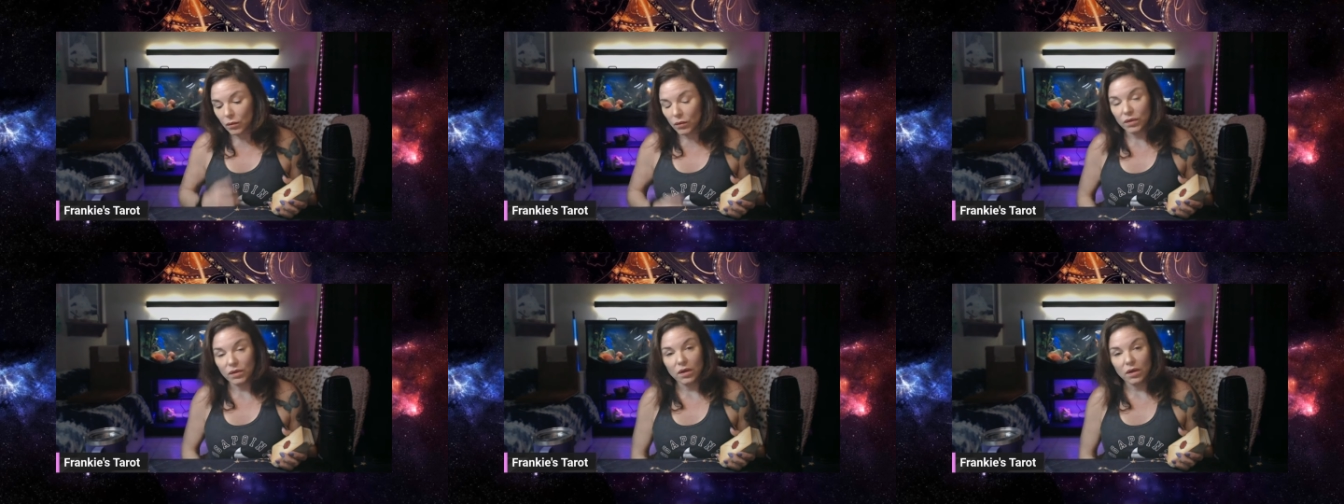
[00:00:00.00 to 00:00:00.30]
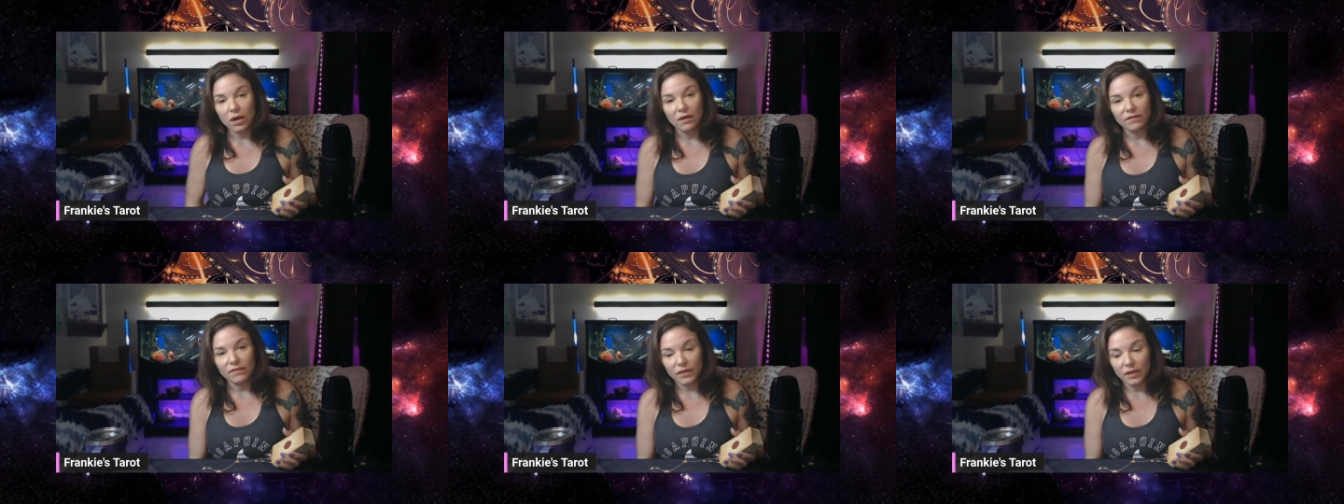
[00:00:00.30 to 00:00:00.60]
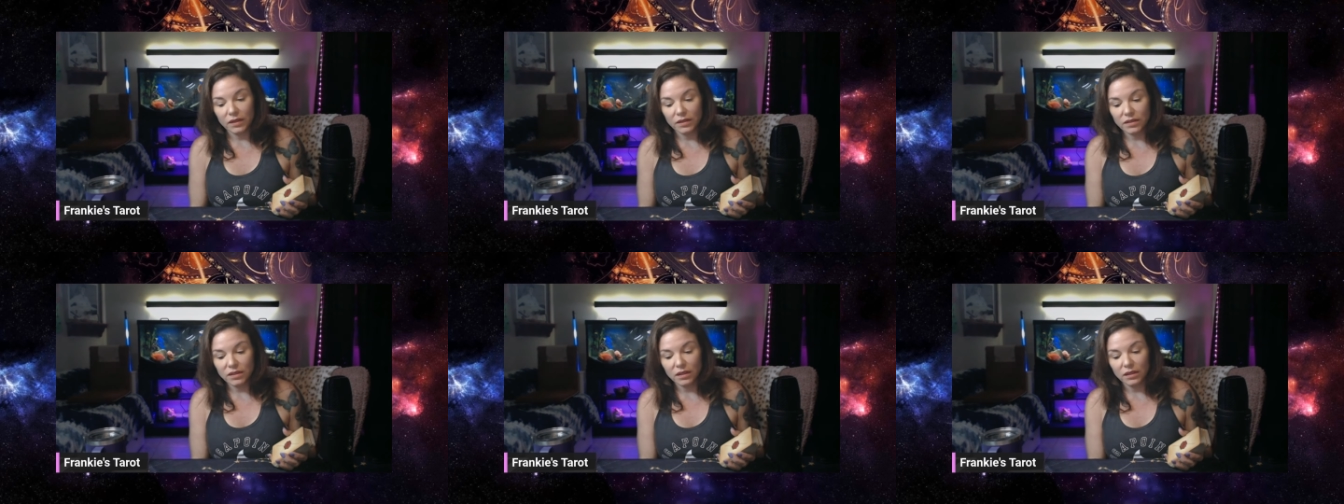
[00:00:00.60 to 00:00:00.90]
with
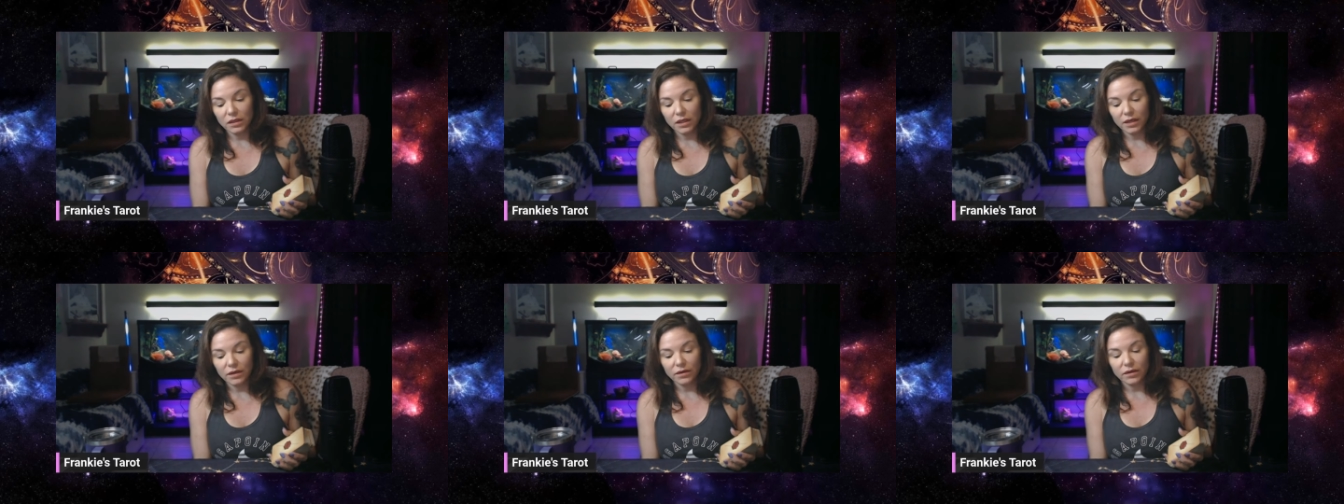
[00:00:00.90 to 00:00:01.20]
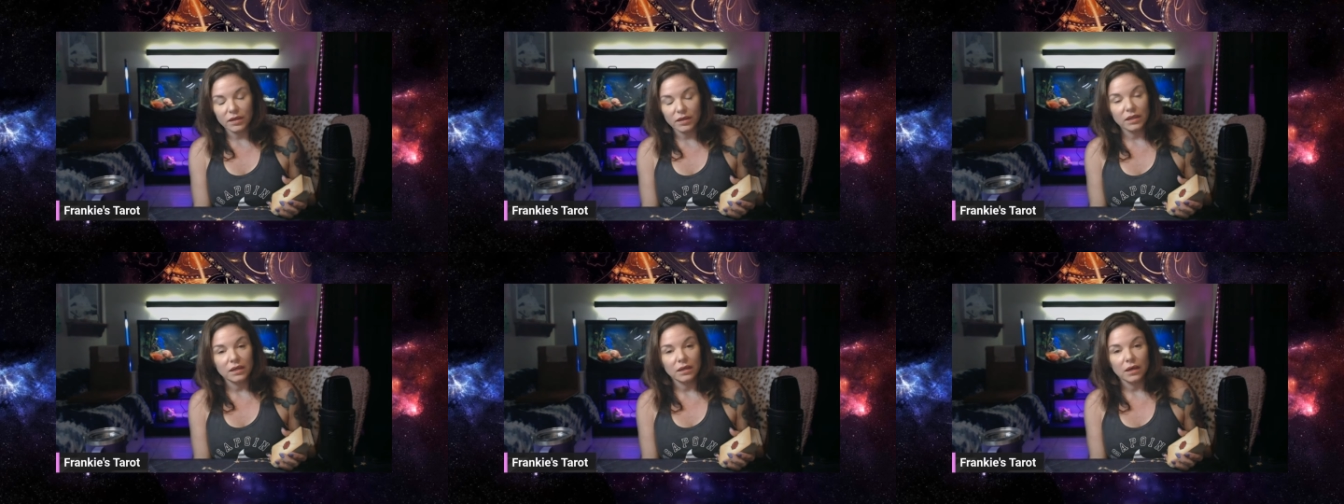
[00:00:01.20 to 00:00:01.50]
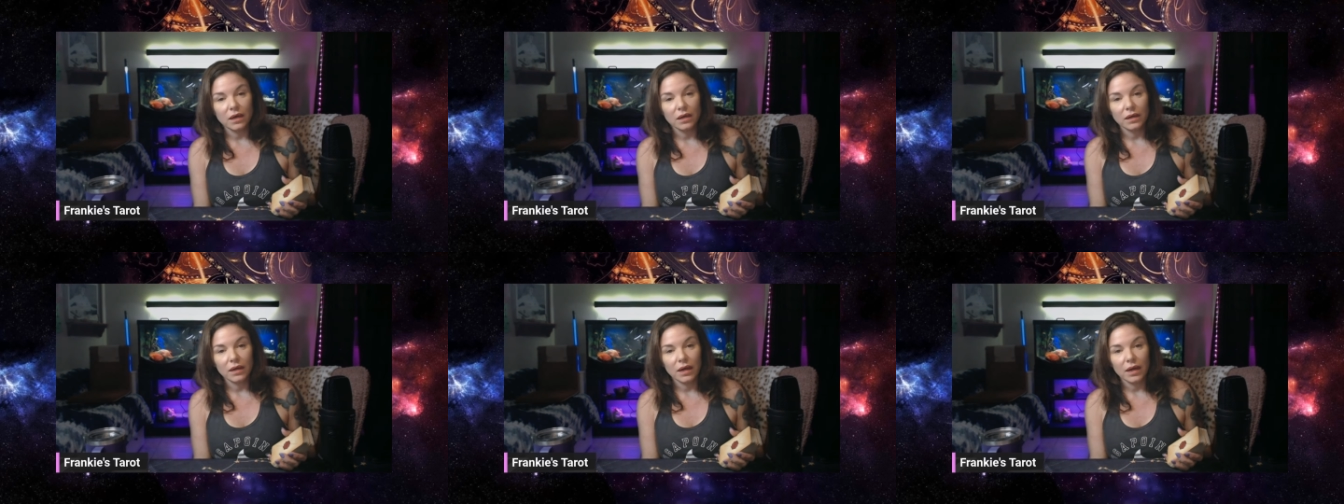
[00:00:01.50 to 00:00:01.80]
confidence and clarity
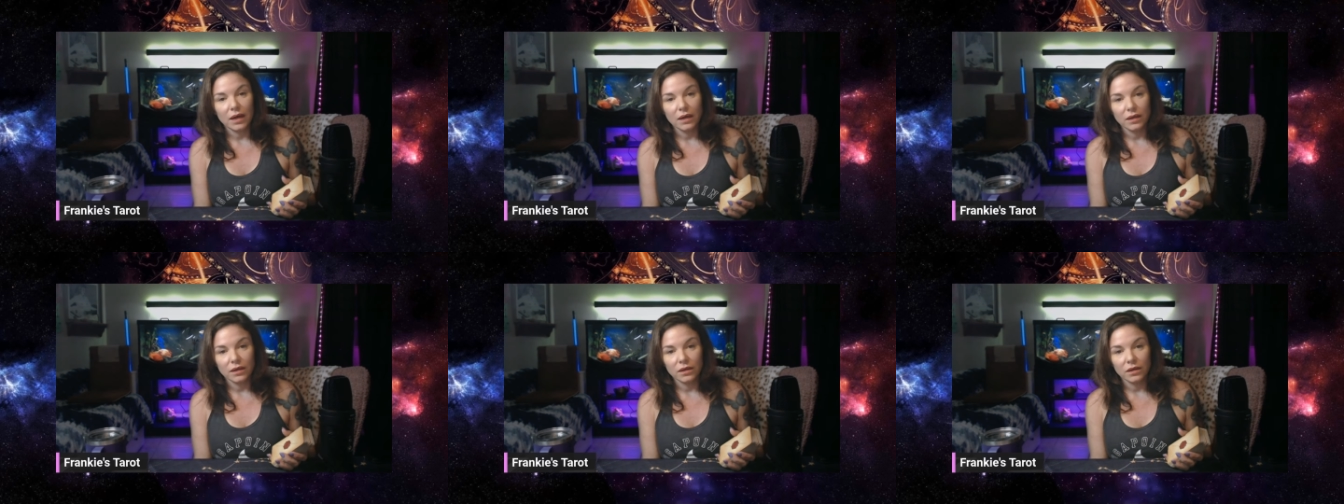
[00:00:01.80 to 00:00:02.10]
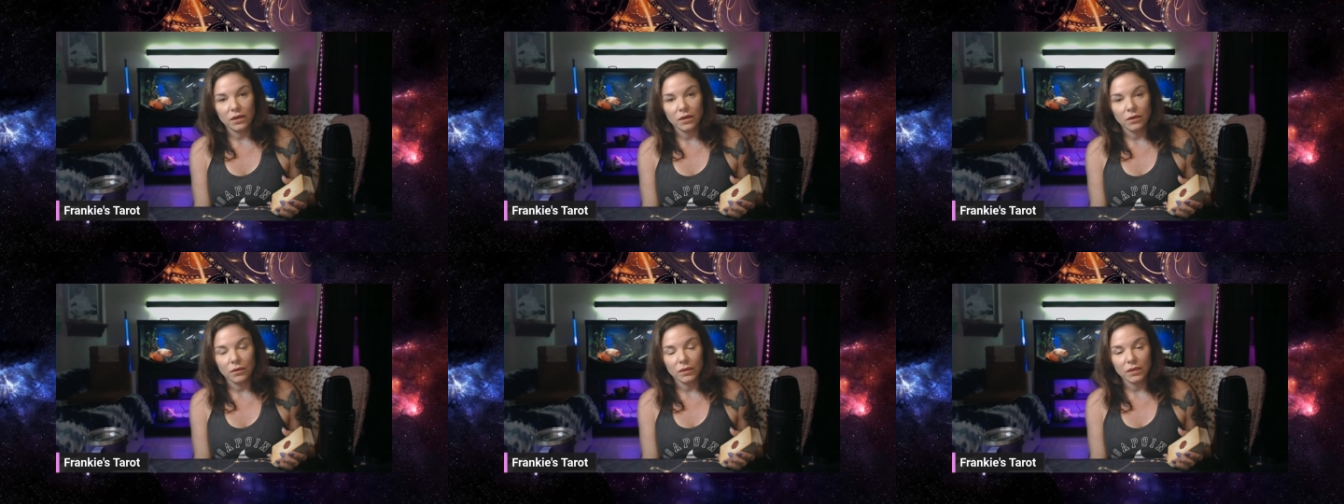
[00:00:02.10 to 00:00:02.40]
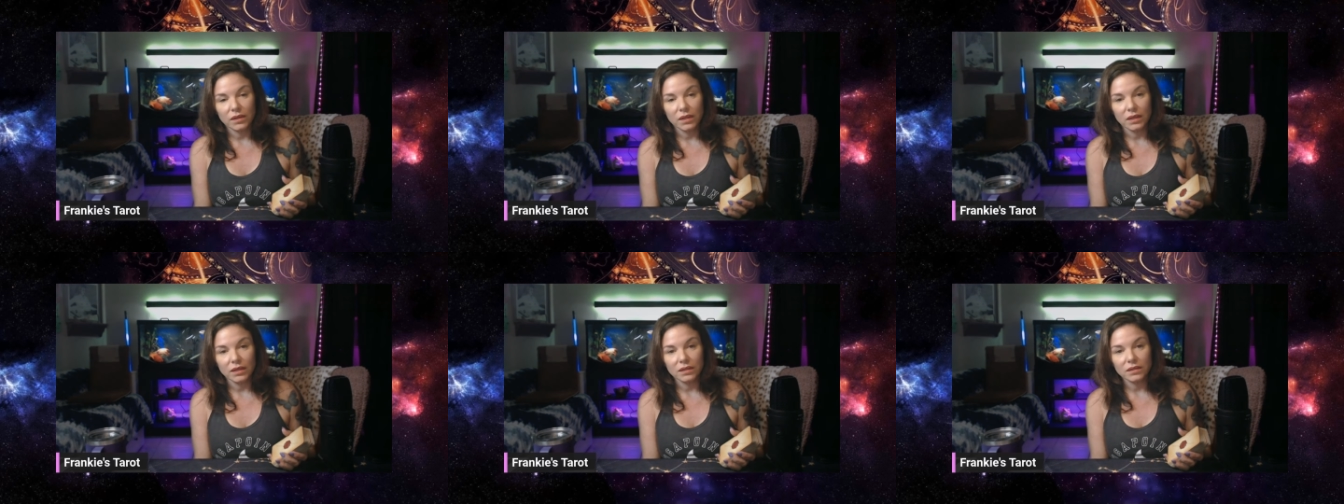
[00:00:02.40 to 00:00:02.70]
on, you know,
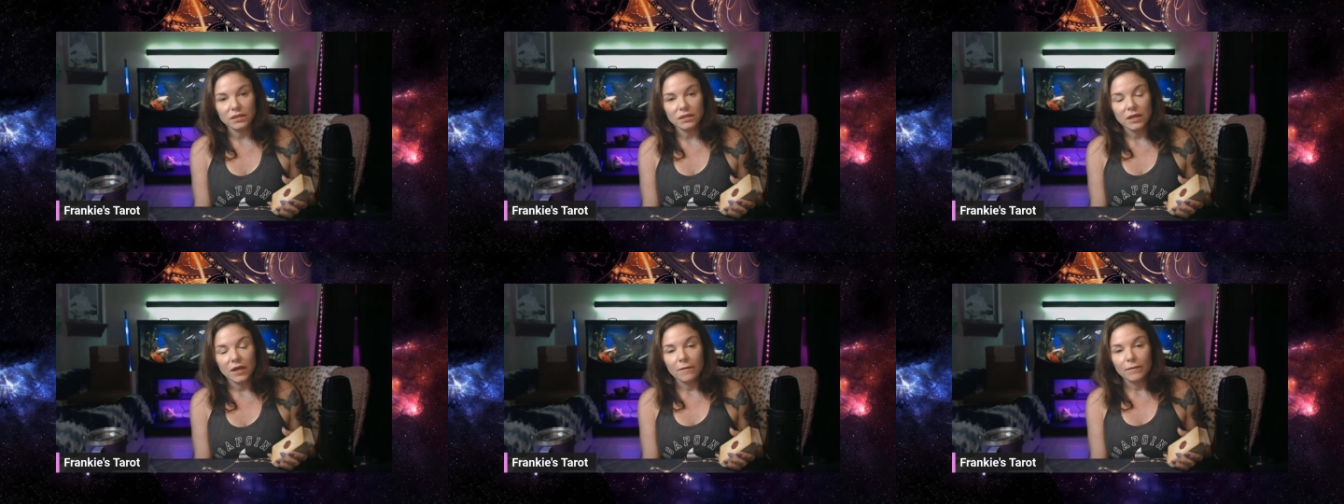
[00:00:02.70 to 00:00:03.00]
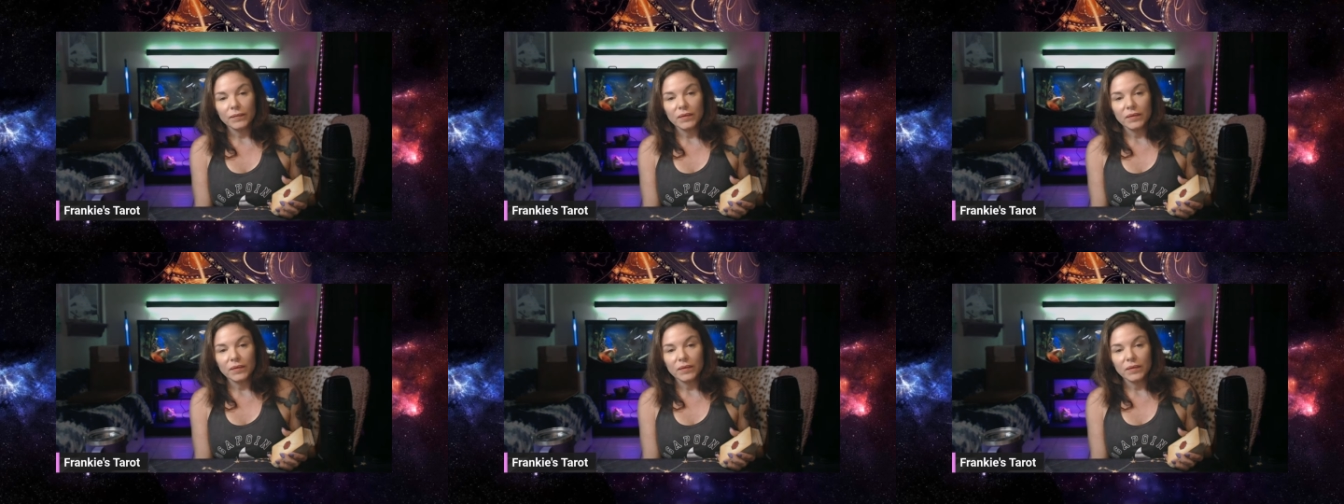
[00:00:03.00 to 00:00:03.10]
with this,